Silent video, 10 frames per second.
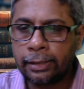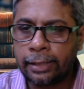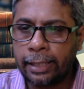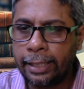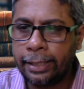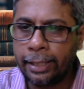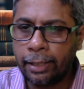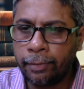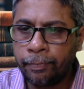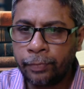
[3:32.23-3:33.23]

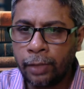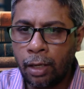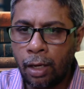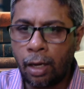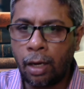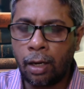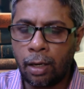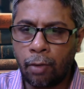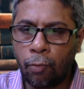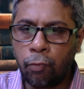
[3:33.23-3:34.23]
area,
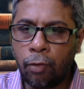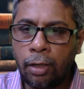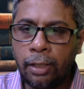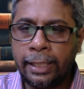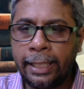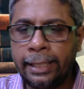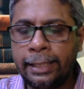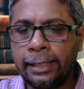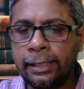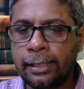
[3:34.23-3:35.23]
World
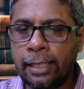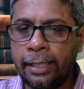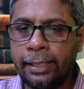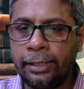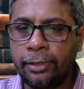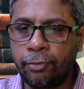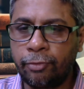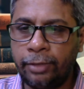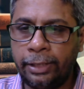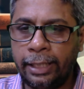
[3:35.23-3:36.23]
Heritage Site of
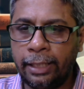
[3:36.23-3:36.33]
India.